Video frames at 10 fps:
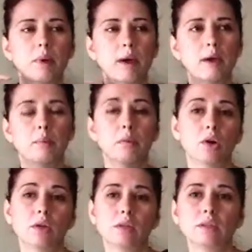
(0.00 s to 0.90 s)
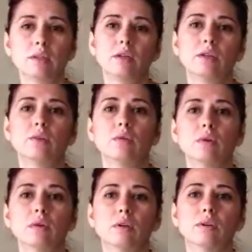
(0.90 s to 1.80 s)
buy it in Marlene's here
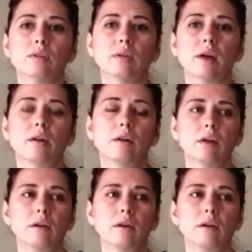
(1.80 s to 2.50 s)
in Seattle